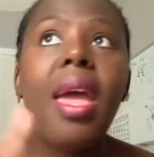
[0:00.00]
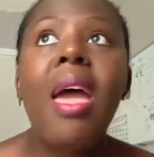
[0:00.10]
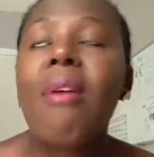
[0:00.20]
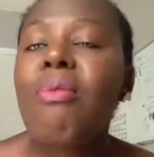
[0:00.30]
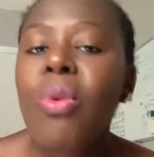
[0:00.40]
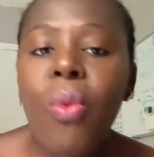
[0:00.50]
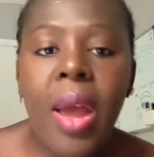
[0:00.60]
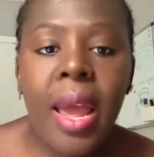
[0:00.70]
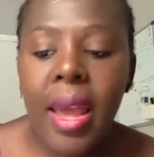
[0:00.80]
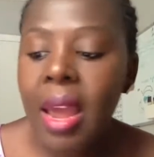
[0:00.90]

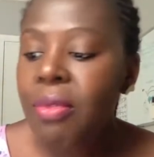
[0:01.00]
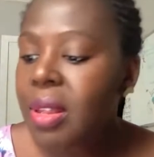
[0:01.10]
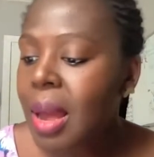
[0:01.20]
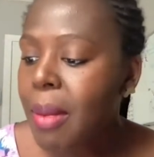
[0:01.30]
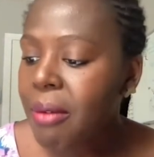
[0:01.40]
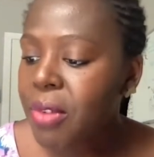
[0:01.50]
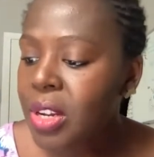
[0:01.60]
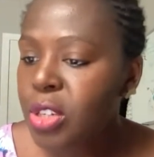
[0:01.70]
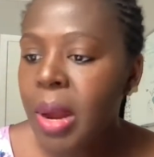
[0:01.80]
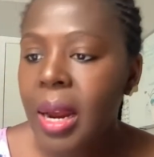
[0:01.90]
Everywhere, every time I
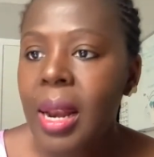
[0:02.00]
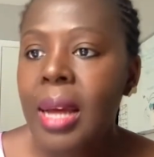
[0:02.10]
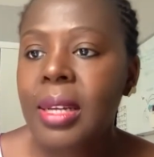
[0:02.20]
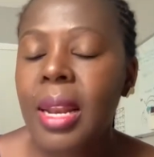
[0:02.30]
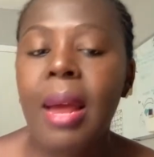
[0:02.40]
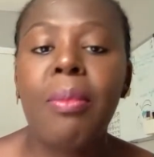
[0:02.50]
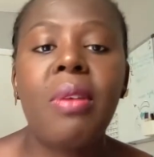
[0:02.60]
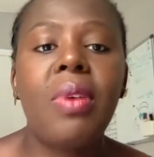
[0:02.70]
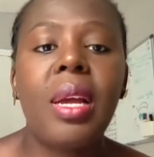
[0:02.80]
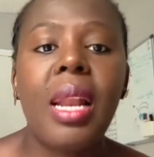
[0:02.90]
finish my class and I'm
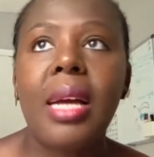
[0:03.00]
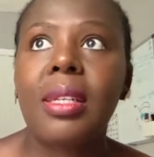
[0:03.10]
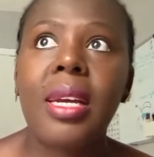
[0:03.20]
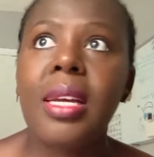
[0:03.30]
leaving class,